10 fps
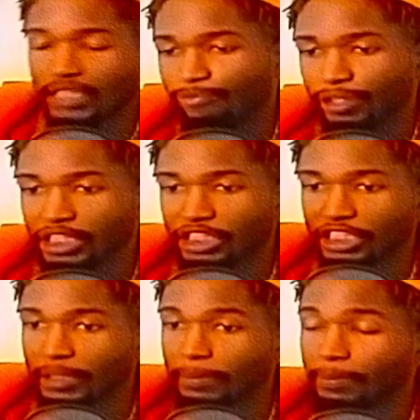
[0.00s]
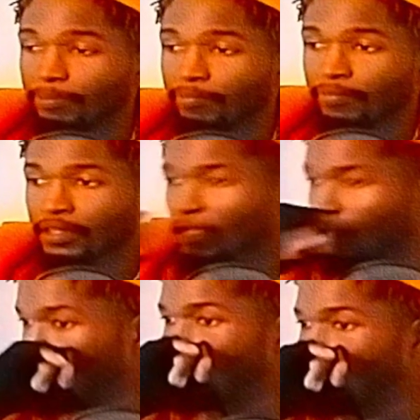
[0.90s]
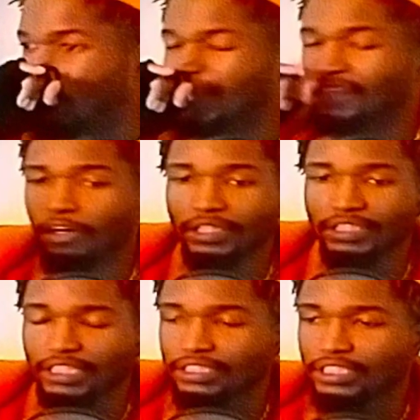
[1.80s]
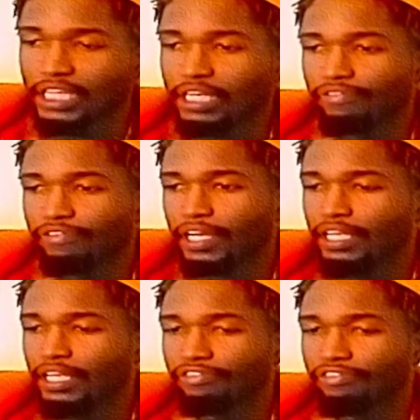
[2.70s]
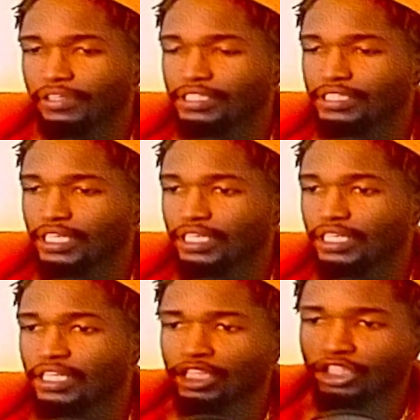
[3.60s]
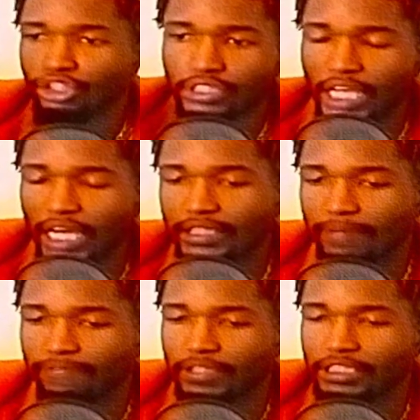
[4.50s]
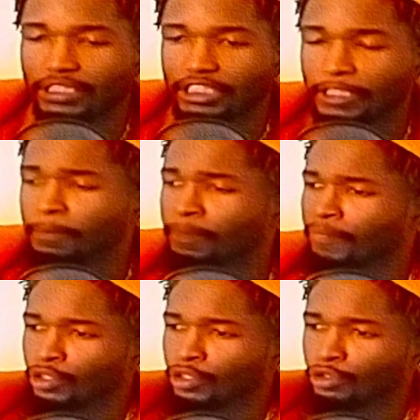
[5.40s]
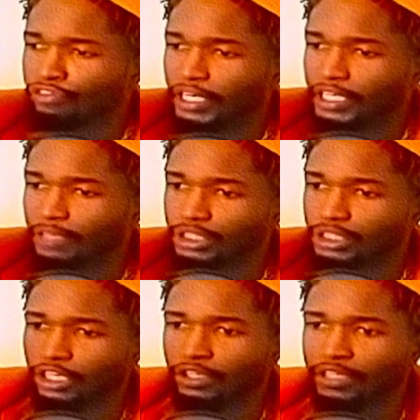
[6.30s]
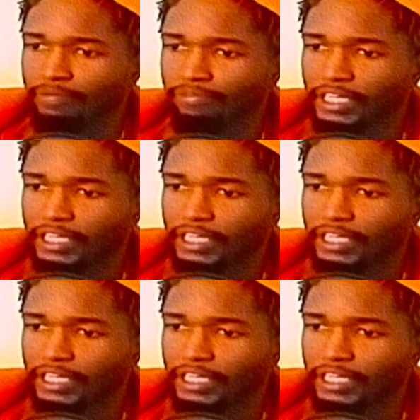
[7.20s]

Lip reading: for the gym. You know how fucking long it takes to sign up for LA Fitness, nigga? You signed up for the gym. You fucking returned them fucking